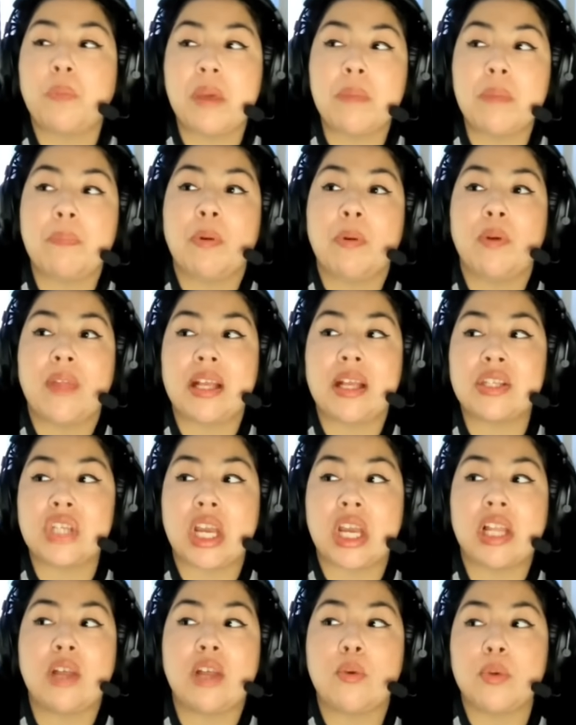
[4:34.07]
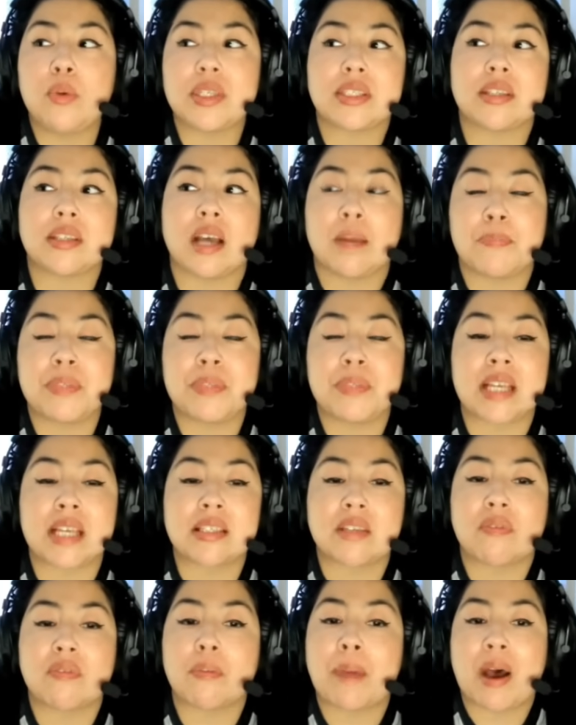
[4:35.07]
people that J Lo was
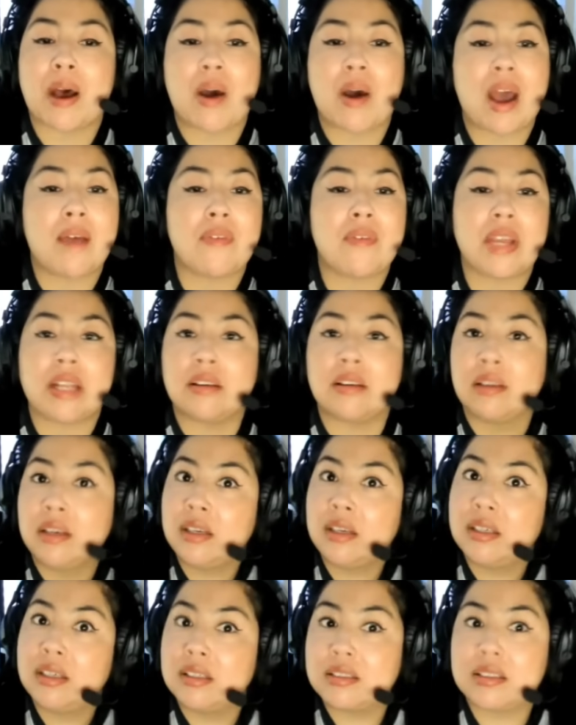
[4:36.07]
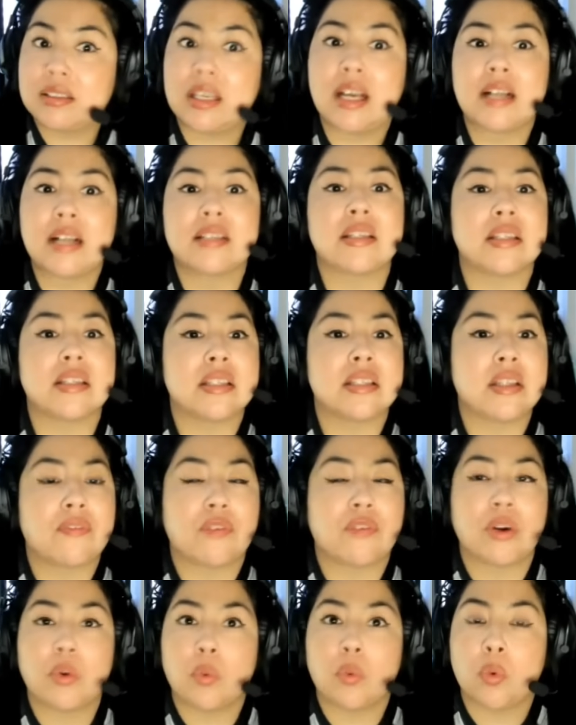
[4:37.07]
obsessive about having sex in
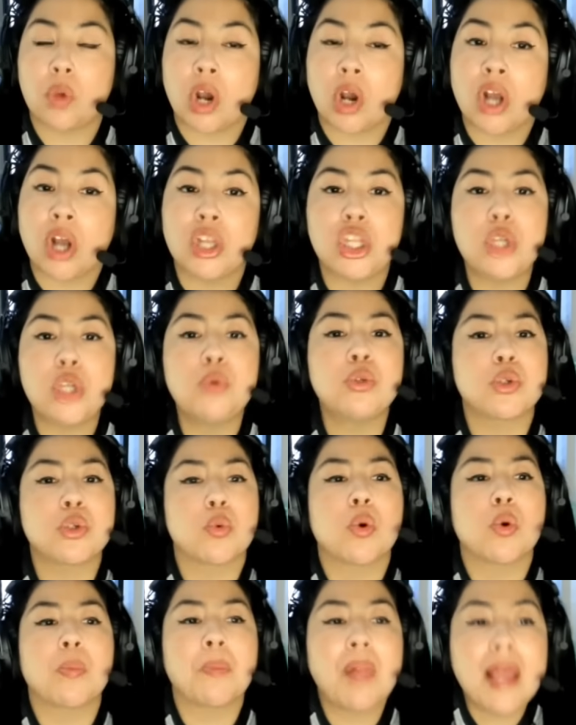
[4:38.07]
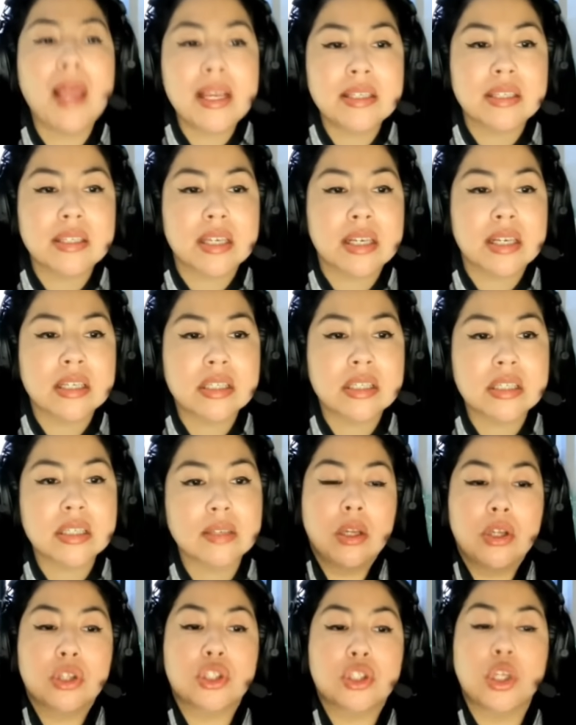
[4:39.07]
different unusual places.
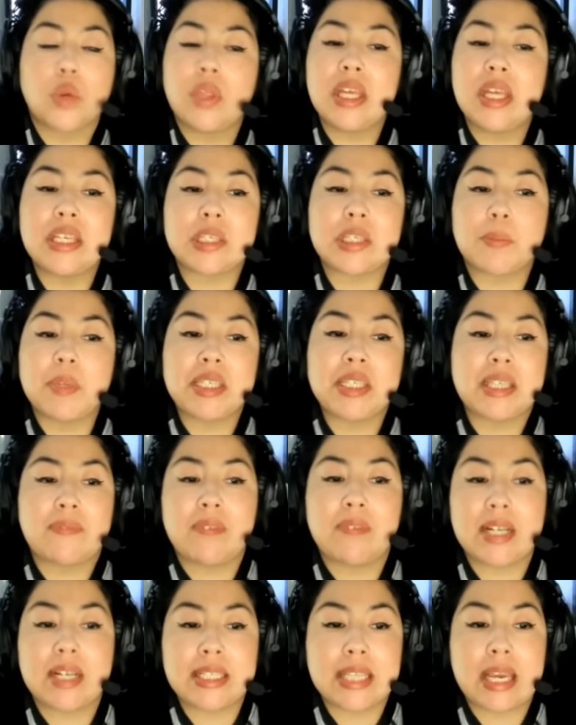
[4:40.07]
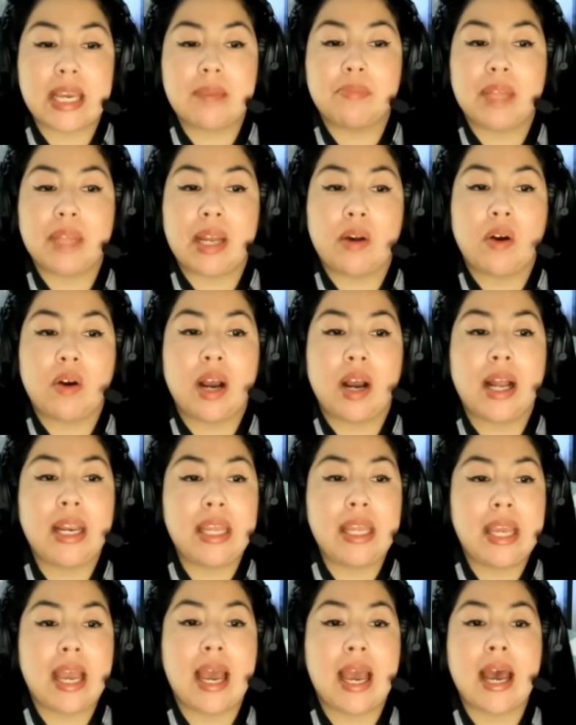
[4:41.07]
So this specific tape that
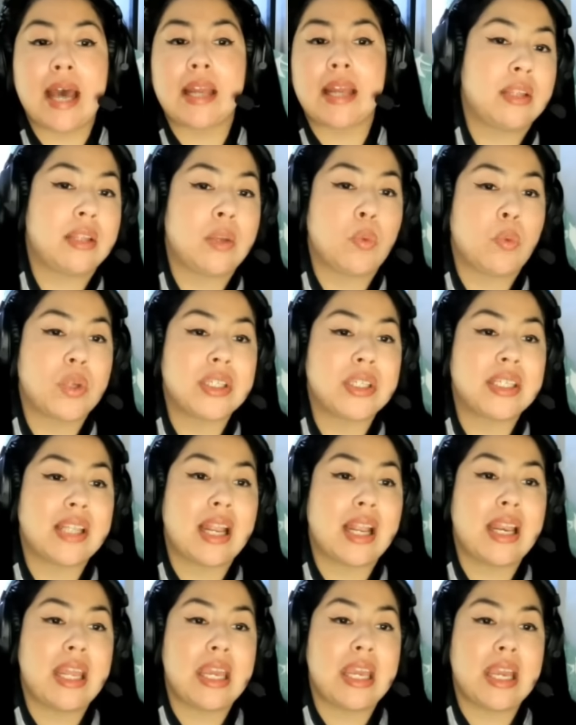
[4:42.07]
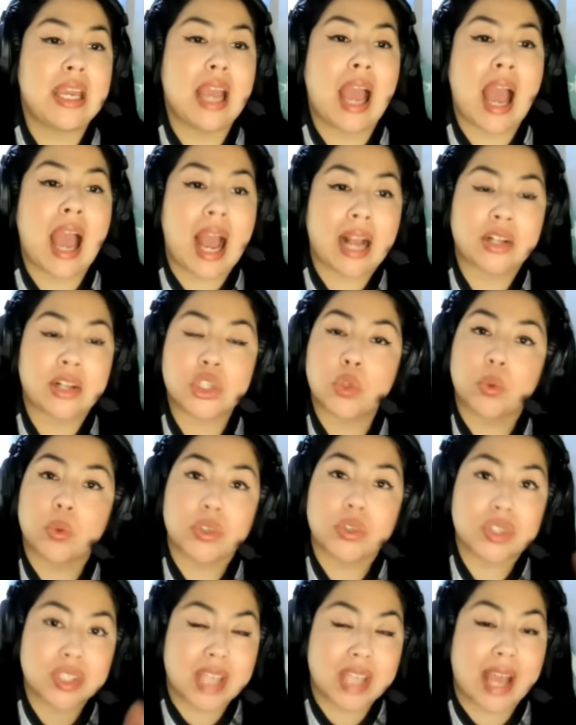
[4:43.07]
Ojani had, there wasn't any actual
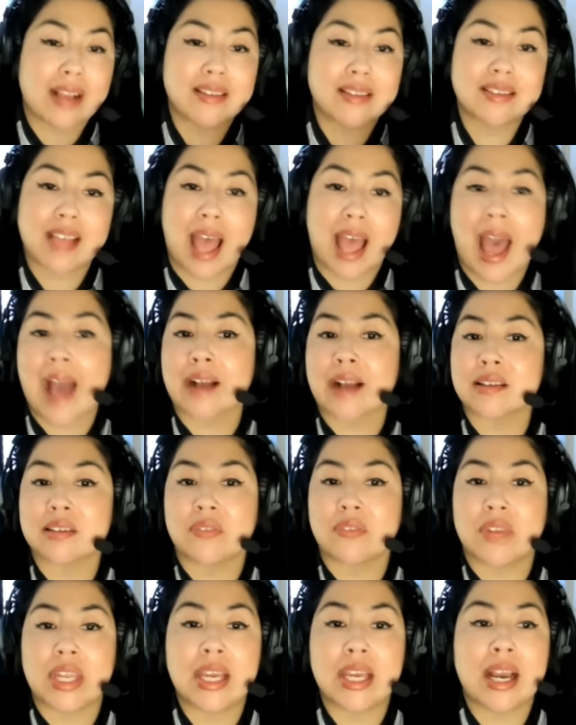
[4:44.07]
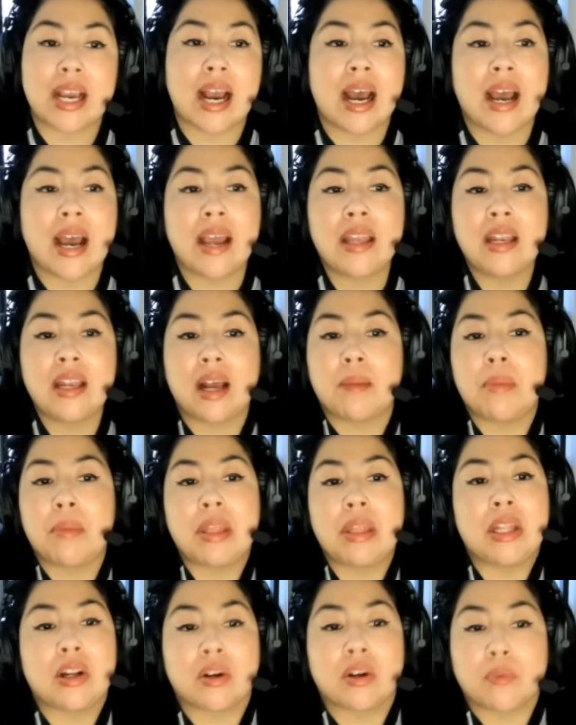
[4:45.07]
sex acts of any kind. I
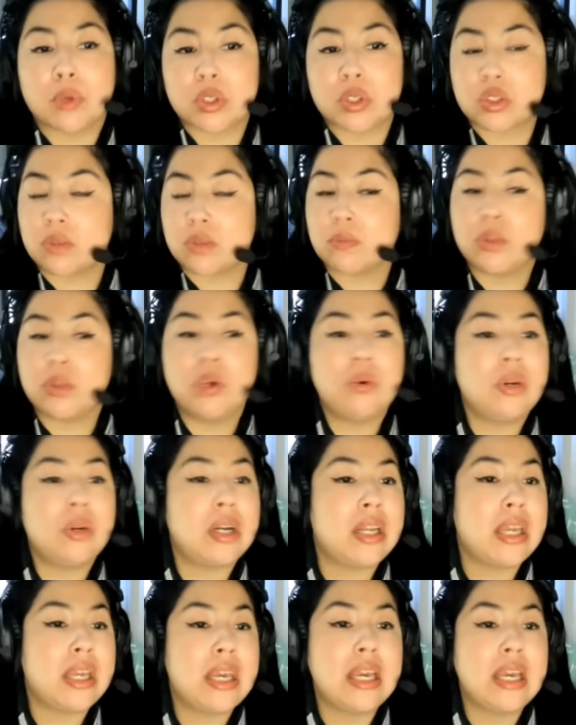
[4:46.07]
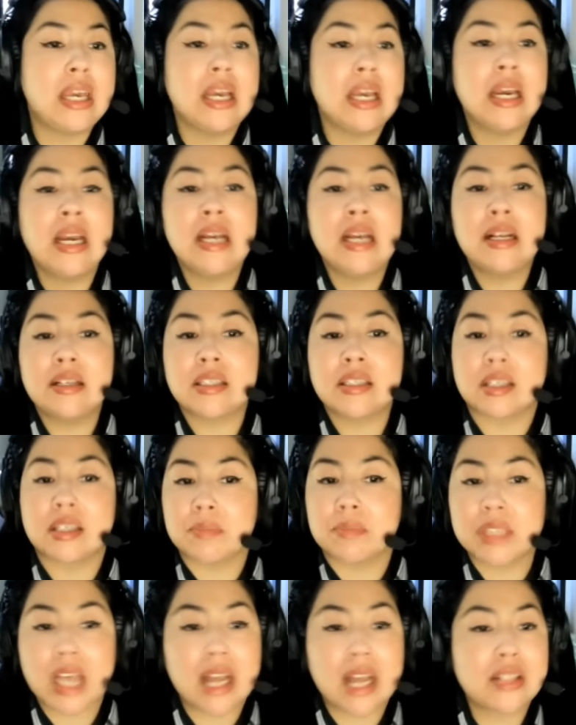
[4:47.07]
mean, there was some nudity, some
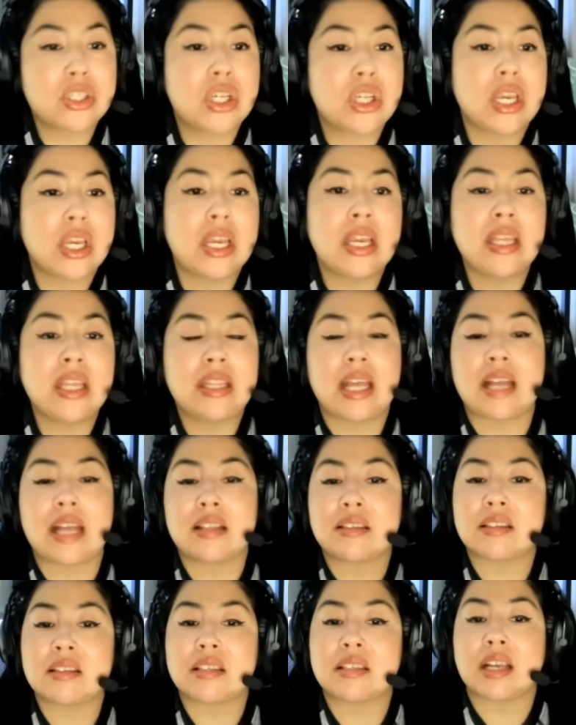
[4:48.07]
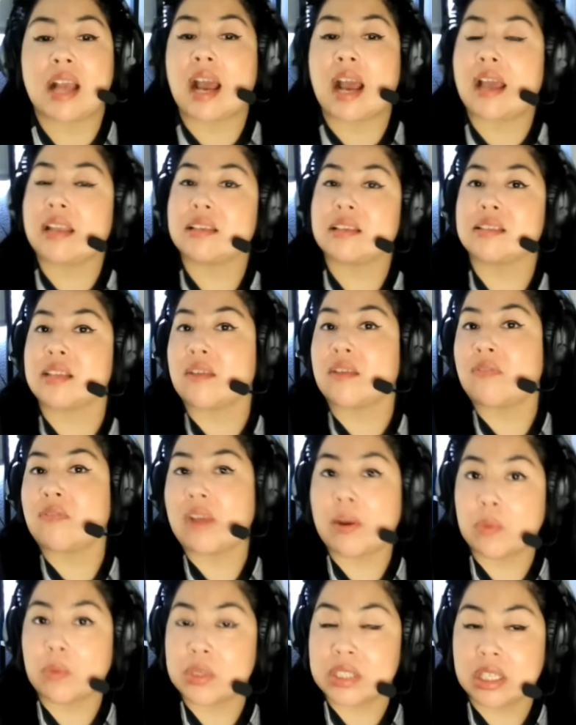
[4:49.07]
touching. That's the kind of stuff
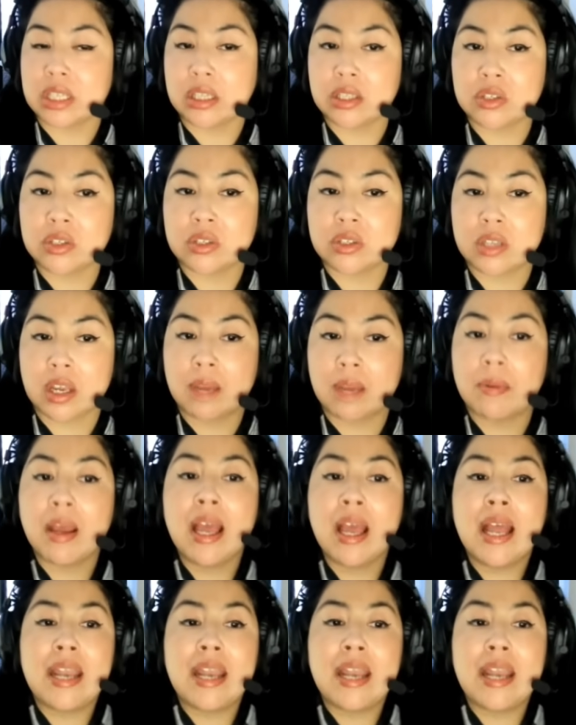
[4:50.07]
that was in this tape.